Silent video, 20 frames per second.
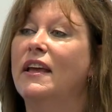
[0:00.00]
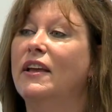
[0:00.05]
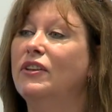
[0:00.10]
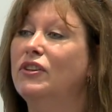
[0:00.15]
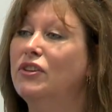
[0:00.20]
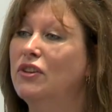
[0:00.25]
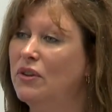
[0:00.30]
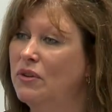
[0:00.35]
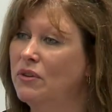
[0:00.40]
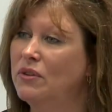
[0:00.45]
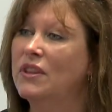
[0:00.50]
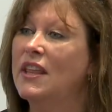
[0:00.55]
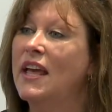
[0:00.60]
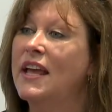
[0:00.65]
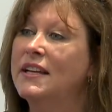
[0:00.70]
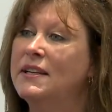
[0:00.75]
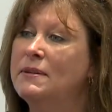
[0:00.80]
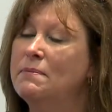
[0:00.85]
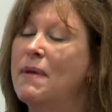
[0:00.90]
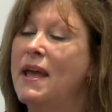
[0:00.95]
they knew
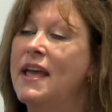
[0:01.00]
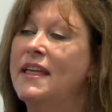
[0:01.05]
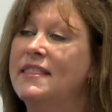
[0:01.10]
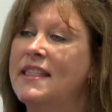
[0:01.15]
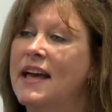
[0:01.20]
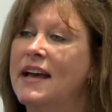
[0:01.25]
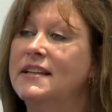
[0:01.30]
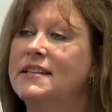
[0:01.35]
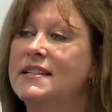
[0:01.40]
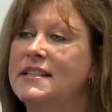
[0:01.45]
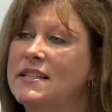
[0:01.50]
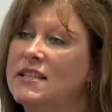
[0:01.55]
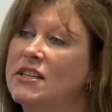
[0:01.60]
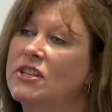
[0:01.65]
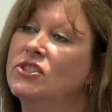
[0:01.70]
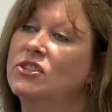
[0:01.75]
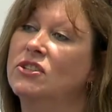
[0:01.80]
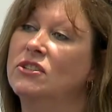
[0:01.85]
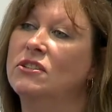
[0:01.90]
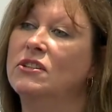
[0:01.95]
they'd made that
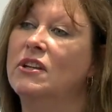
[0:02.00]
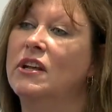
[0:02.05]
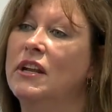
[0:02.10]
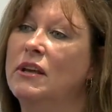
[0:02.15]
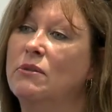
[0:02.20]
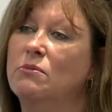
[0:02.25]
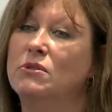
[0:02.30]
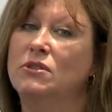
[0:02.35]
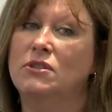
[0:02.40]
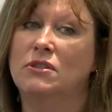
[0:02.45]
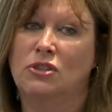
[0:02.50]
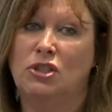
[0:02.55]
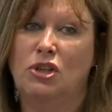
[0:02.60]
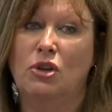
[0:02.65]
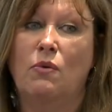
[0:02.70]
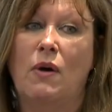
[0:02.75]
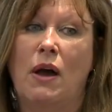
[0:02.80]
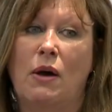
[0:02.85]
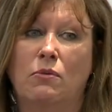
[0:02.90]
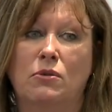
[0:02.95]
decision that it was
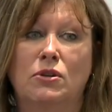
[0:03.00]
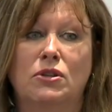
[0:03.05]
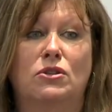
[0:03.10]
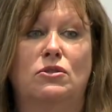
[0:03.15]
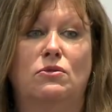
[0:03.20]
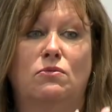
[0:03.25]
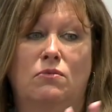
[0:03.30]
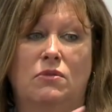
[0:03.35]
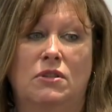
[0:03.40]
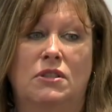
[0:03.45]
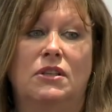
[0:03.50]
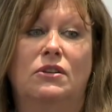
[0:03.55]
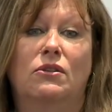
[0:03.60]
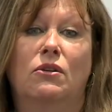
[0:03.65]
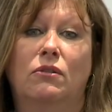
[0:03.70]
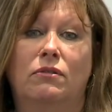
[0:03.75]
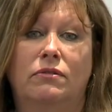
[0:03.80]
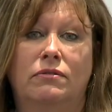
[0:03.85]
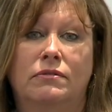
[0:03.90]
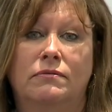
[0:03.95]
2 hours was
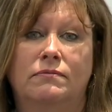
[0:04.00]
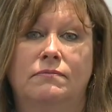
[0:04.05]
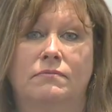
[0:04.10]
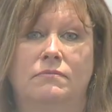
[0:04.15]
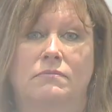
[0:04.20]
enough.